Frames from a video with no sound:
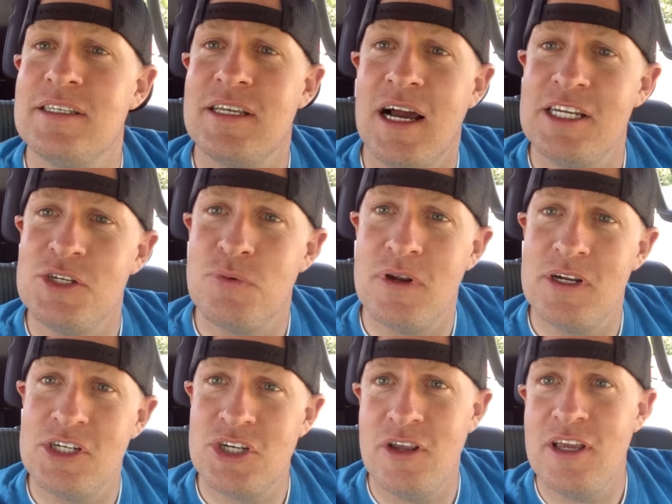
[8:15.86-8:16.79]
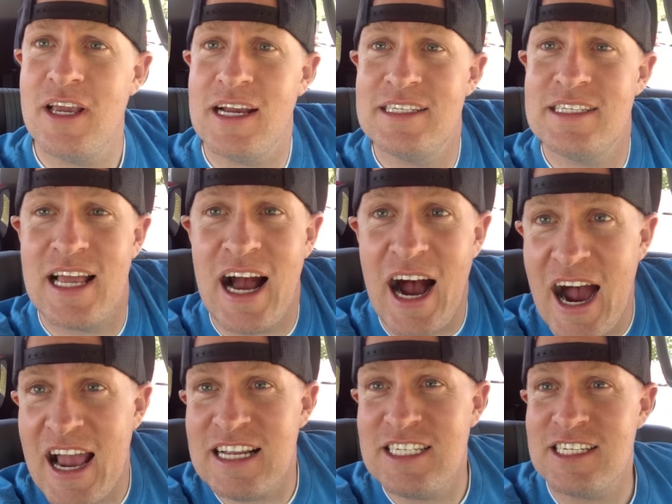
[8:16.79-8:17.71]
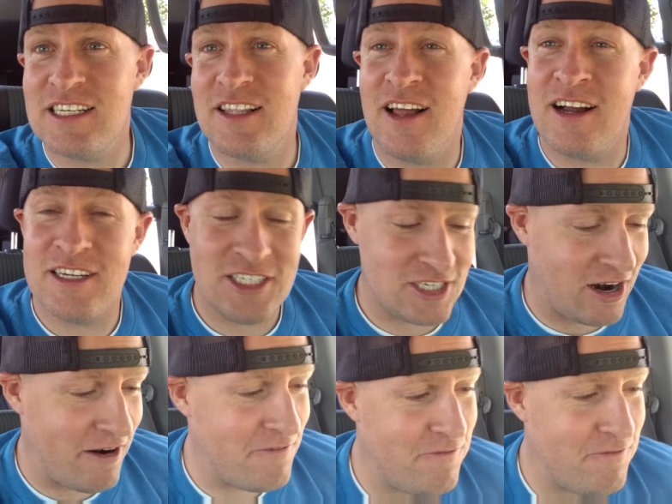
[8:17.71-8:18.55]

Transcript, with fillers: I just wanted to show you guys that I just launched our